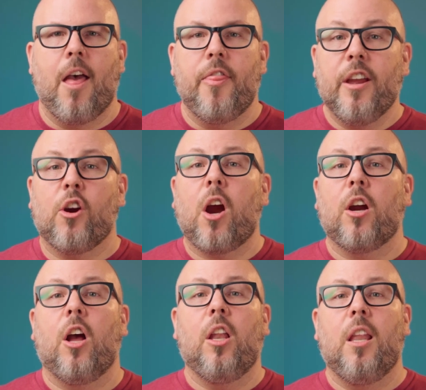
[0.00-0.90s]
There
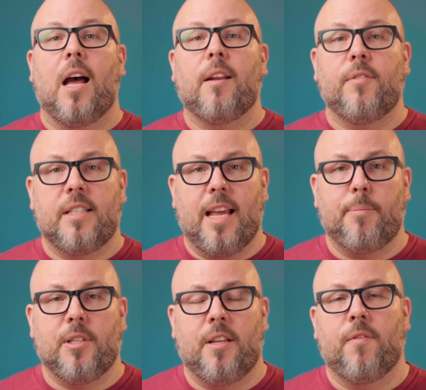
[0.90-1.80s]
are a lot of
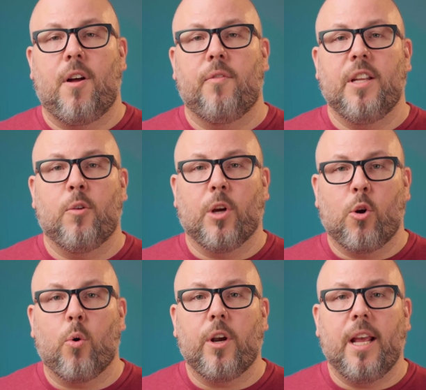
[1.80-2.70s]
steps involved in
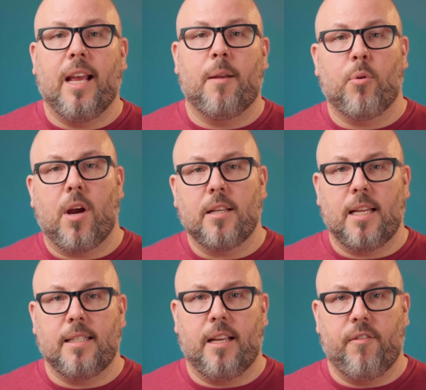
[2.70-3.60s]
recording and
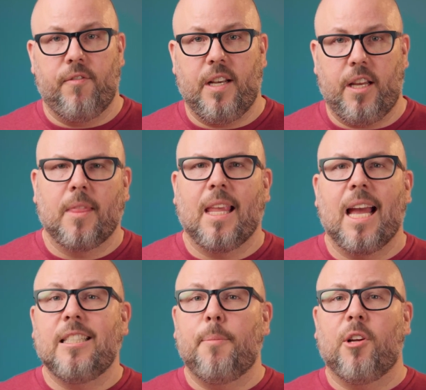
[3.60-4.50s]
processing a video.
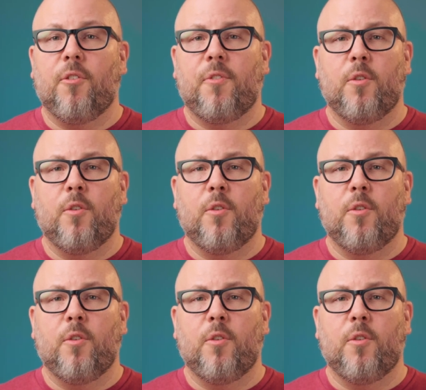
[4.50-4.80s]
A typical phone